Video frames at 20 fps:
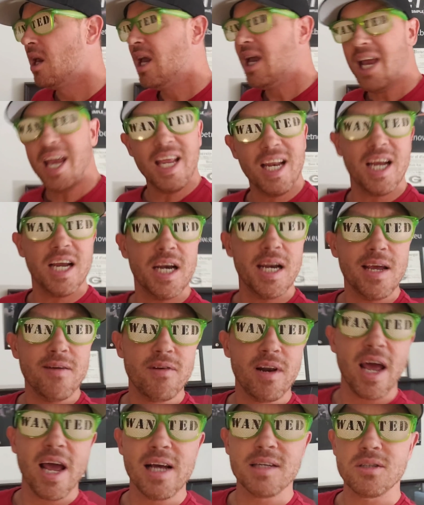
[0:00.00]
He didn't
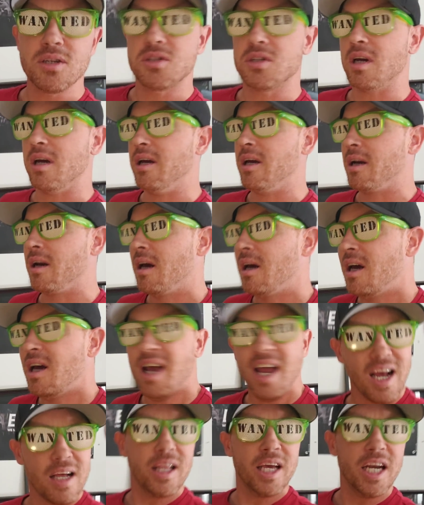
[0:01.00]
even hesitate.
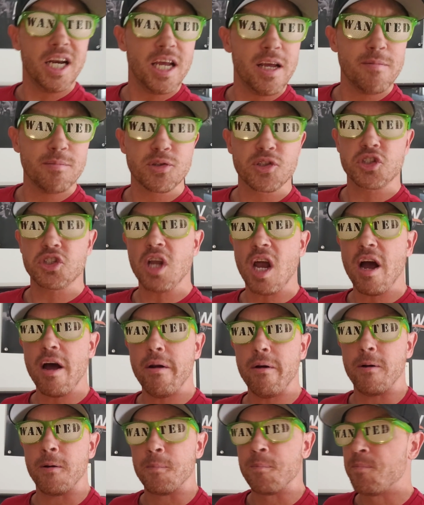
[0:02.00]
Hell, he didn't even
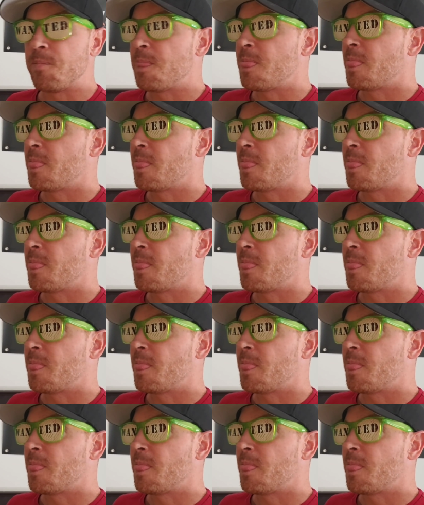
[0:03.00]
stutter.